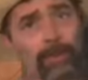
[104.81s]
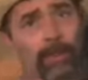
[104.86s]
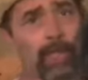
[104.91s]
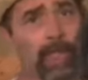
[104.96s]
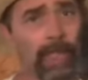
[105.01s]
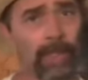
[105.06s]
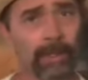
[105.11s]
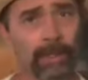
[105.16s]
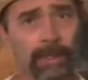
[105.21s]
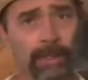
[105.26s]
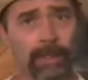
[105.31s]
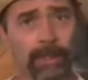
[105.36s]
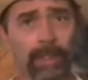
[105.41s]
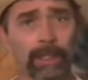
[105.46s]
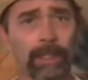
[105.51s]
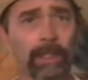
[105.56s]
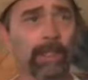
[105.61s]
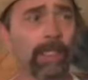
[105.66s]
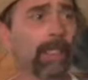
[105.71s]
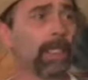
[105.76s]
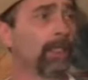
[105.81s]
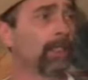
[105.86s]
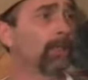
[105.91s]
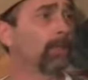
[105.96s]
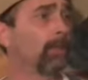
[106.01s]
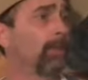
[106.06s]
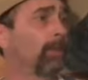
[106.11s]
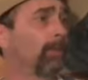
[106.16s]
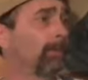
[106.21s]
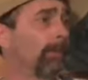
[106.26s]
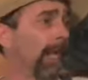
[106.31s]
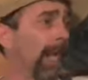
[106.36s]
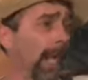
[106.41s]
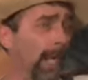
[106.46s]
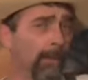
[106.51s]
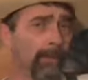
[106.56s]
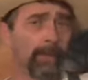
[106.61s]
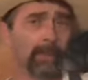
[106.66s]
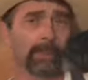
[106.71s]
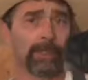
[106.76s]
thrust into
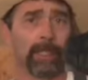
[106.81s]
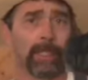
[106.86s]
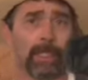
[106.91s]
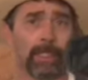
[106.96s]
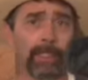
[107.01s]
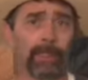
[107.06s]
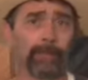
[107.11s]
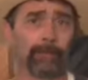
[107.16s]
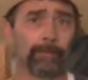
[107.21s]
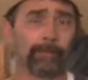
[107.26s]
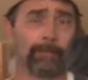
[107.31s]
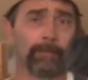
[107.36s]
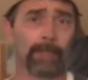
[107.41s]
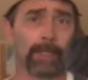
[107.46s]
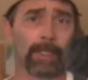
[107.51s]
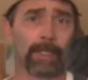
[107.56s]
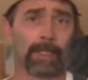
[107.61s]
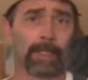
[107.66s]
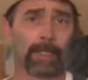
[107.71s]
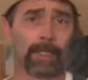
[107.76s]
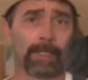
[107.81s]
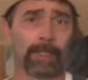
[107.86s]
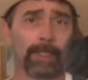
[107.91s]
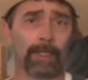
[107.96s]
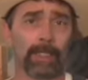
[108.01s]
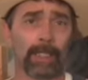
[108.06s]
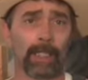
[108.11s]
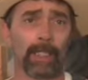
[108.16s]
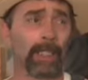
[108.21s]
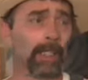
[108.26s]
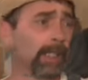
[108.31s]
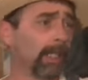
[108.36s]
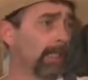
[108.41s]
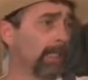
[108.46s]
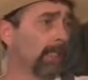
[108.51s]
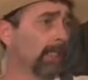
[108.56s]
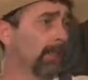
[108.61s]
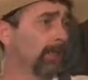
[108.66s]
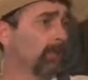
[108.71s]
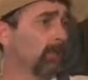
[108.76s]
Babylon,
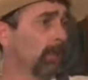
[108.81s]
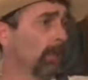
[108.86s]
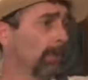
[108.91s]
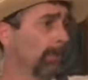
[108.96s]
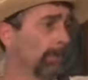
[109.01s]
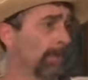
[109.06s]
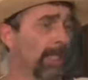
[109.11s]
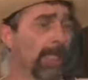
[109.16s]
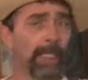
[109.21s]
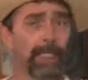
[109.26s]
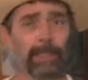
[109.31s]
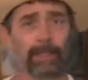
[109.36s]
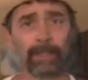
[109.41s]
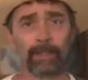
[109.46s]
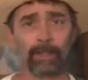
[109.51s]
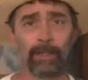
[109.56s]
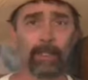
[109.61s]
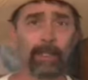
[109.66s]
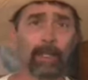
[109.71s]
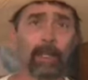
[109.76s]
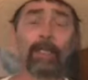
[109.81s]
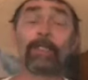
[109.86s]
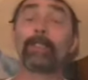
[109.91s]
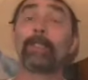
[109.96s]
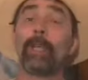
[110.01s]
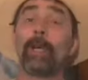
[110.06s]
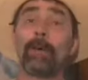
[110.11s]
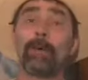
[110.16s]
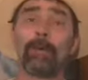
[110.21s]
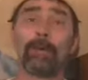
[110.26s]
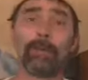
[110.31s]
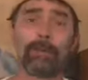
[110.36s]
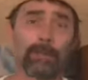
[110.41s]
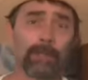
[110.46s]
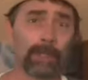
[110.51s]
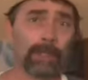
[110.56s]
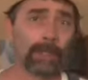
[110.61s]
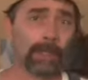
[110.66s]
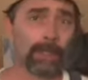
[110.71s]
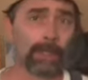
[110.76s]
into a place
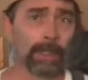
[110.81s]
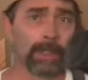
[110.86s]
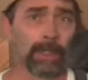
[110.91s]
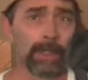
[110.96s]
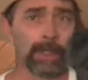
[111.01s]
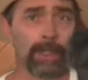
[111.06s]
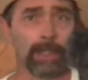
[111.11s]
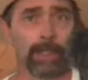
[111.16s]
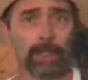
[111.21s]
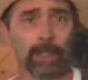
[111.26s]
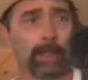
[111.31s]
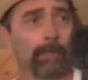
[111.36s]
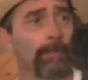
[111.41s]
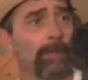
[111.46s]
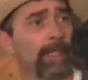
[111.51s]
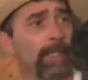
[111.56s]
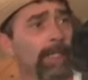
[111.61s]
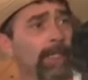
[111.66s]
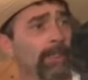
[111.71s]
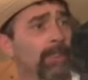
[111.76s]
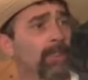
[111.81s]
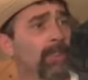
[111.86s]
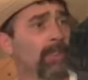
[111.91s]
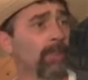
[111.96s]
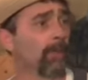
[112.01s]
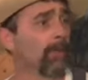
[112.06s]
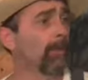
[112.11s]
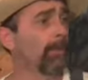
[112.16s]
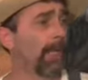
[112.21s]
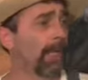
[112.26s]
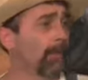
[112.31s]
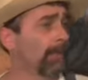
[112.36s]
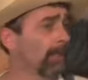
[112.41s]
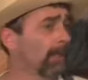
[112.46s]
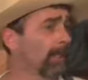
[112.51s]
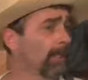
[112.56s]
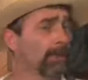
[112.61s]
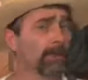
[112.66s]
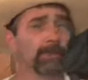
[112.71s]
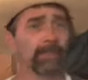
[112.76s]
unknown, a place, you know,
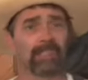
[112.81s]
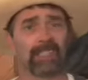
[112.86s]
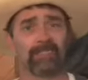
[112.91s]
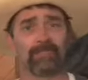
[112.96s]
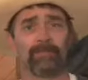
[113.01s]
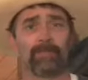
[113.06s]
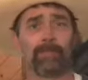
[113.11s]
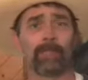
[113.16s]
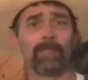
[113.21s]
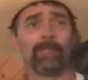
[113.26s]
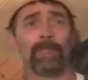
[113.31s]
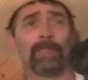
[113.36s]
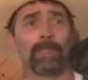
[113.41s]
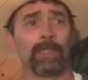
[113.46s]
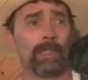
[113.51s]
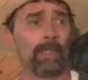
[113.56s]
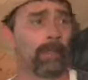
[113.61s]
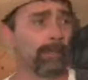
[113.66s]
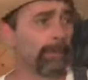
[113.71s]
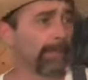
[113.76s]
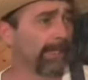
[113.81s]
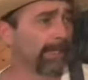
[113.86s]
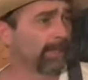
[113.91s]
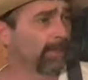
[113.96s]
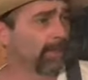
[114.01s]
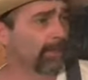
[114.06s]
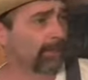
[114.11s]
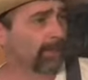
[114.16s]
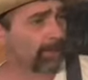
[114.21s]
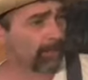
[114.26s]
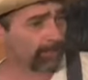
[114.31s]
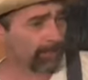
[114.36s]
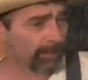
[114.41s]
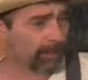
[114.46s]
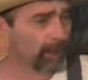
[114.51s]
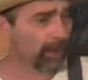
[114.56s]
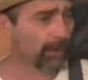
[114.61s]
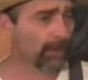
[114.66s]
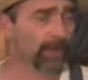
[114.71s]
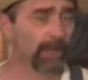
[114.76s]
Babylon's confusion, a place of
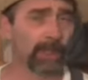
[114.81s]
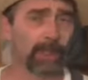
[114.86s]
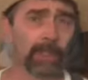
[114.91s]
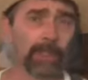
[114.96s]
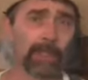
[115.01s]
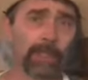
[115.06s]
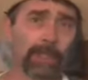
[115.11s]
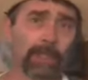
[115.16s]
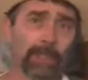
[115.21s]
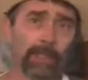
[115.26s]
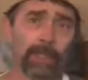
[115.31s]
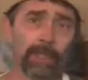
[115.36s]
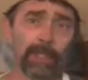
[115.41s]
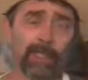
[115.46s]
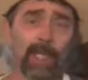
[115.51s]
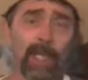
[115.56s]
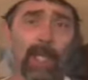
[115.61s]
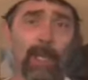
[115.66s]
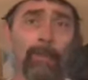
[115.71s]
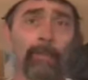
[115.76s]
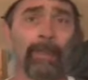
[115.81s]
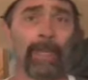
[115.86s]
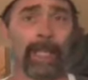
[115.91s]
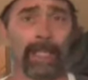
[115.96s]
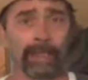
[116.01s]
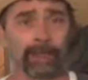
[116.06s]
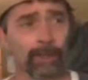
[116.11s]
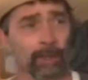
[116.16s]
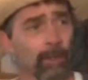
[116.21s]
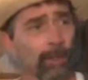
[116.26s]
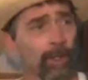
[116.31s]
confusion. A place